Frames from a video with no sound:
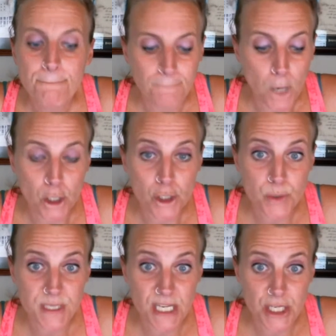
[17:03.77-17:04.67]
Partners
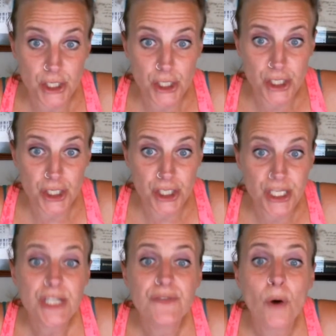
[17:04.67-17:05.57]
with Teach
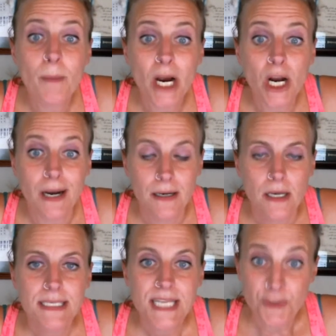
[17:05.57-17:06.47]
for America.
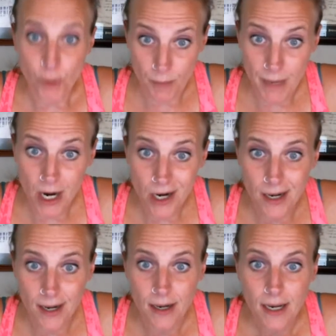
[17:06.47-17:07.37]
Teach for
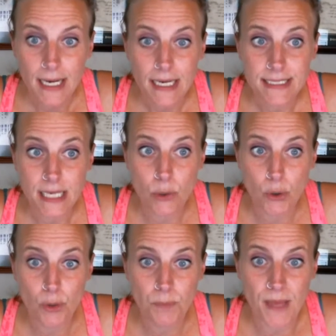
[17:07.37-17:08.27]
America is a
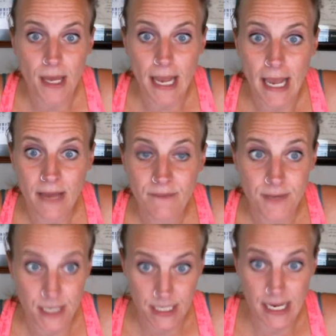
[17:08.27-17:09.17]
group that
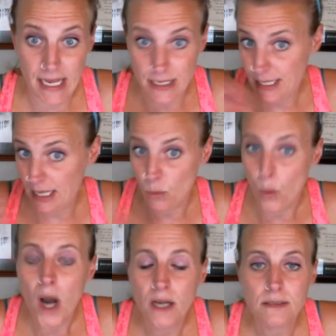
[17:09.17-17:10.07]

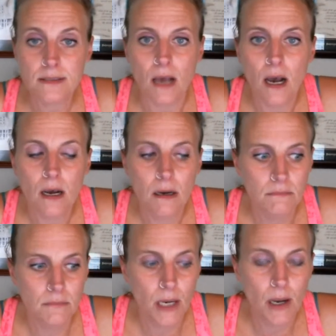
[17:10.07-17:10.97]
wants
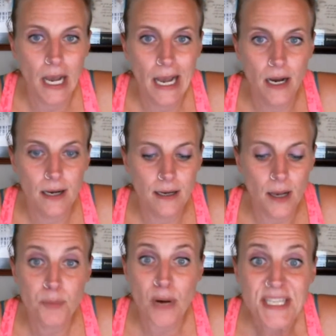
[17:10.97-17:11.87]

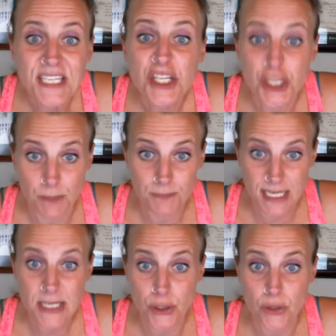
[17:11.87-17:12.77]
apprenticeship
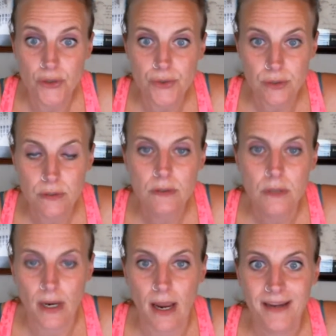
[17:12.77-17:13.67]
teachers.
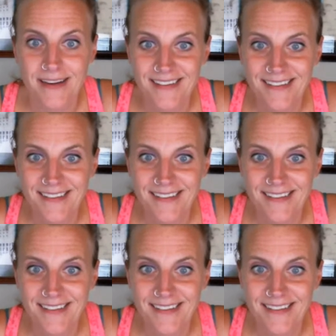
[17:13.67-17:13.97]
Okay.